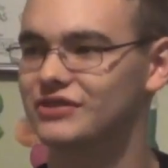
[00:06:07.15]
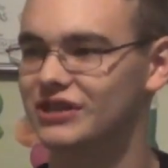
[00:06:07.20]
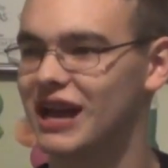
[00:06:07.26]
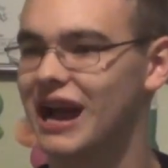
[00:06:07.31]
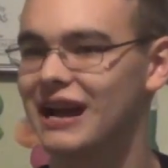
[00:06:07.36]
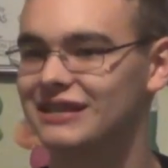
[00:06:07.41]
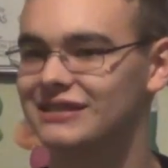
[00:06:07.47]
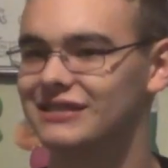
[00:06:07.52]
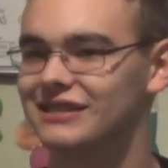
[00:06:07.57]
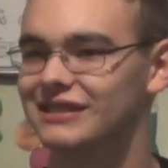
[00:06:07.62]

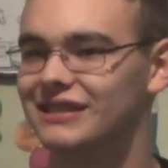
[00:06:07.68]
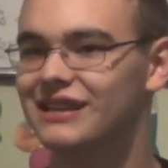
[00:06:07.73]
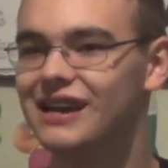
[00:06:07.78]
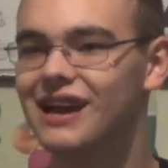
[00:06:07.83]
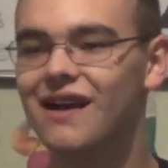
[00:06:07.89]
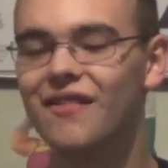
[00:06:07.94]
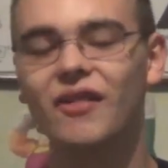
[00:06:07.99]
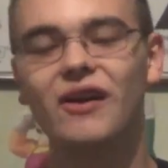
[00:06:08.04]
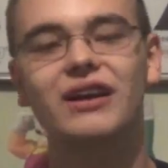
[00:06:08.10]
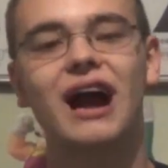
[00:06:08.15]
Jackson.
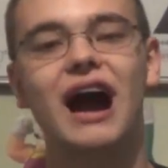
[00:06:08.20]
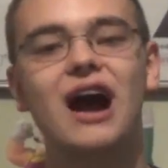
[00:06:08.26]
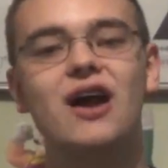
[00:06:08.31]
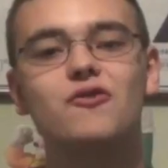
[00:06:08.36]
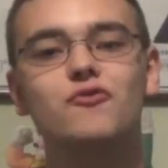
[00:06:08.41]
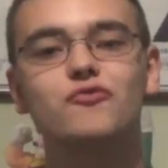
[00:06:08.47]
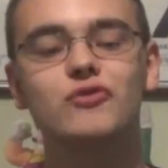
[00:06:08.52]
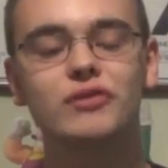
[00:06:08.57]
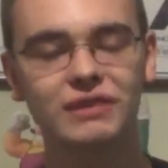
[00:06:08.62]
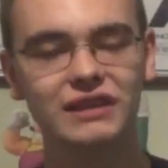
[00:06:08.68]
Like, I
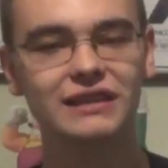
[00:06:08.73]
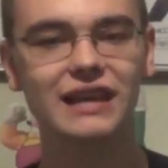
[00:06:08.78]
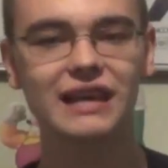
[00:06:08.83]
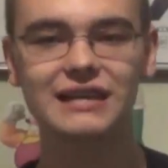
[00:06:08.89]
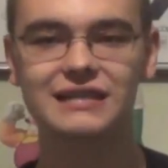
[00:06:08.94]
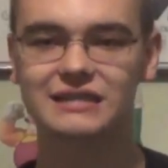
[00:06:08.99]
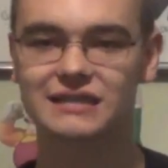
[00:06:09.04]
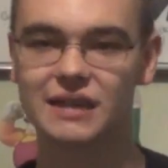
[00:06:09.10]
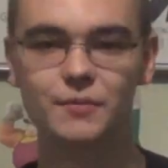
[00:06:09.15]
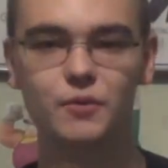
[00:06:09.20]
really
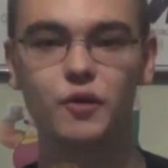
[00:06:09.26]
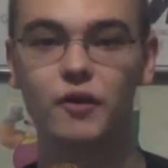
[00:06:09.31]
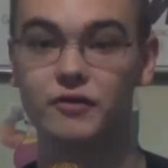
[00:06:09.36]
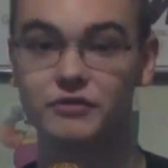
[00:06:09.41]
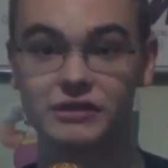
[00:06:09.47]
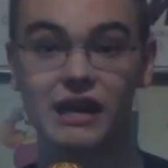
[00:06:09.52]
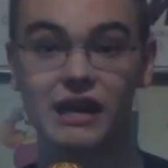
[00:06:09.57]
like Samuel L.